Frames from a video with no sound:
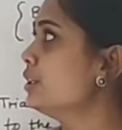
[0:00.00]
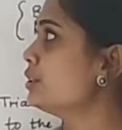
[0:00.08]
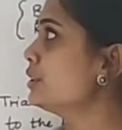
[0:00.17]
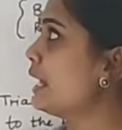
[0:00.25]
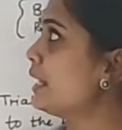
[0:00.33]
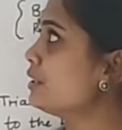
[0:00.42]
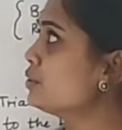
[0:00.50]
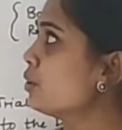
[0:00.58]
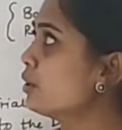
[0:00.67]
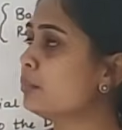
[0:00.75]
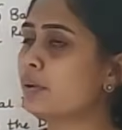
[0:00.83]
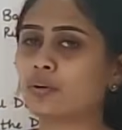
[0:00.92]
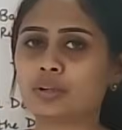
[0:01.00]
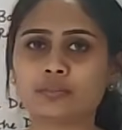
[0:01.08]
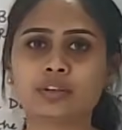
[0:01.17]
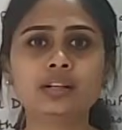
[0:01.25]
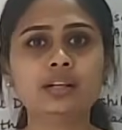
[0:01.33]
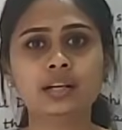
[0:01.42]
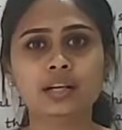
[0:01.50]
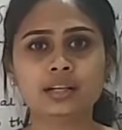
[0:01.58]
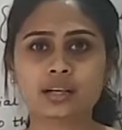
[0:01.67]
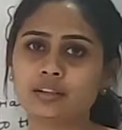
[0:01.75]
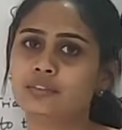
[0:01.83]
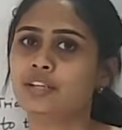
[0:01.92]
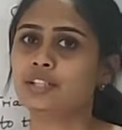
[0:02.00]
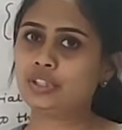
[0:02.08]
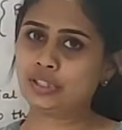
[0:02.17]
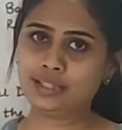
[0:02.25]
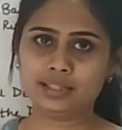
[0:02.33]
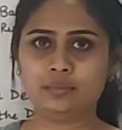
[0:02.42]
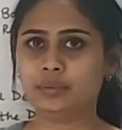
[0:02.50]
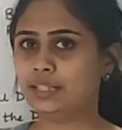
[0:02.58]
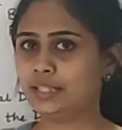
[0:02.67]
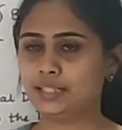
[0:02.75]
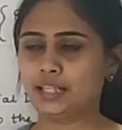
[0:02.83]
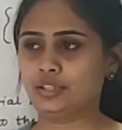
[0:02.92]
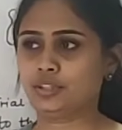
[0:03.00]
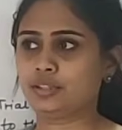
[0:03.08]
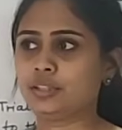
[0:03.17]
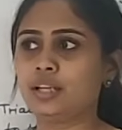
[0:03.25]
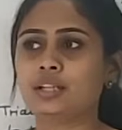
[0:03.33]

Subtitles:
So that is all about our conventional immediate denture.